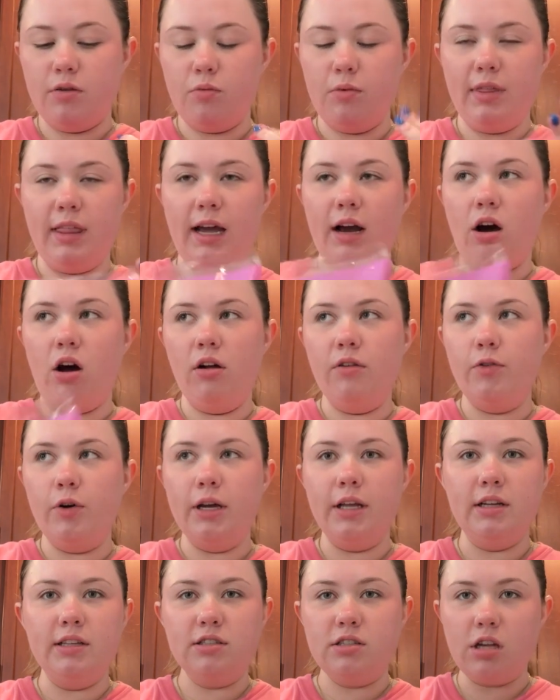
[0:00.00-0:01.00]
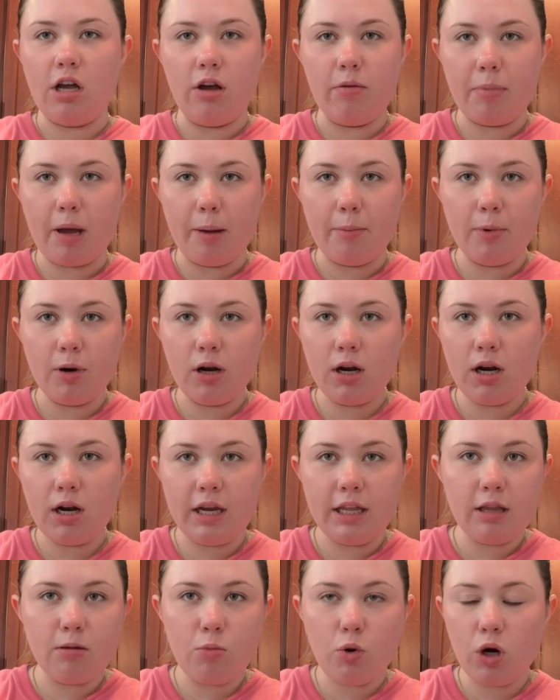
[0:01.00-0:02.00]
with like olive oil and salt and pepper
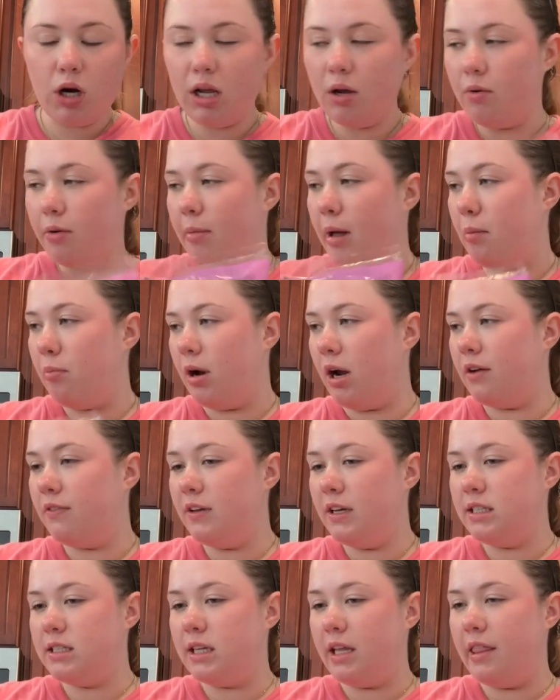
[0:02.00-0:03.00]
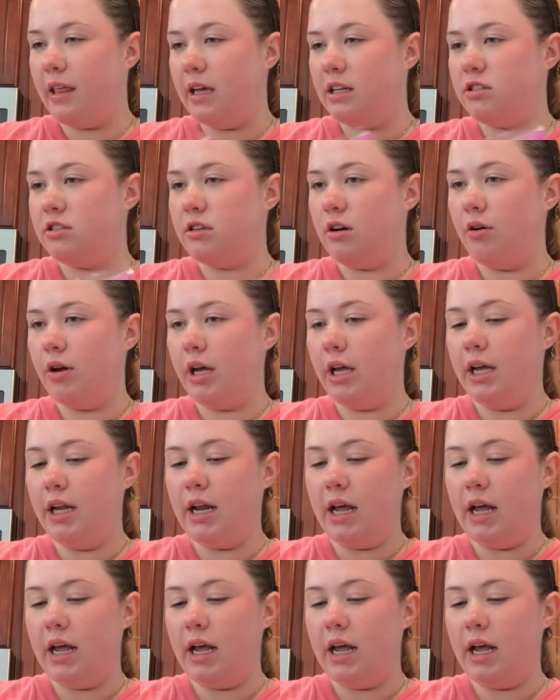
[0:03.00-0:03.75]
in the morning with my breakfast. I think it's so good.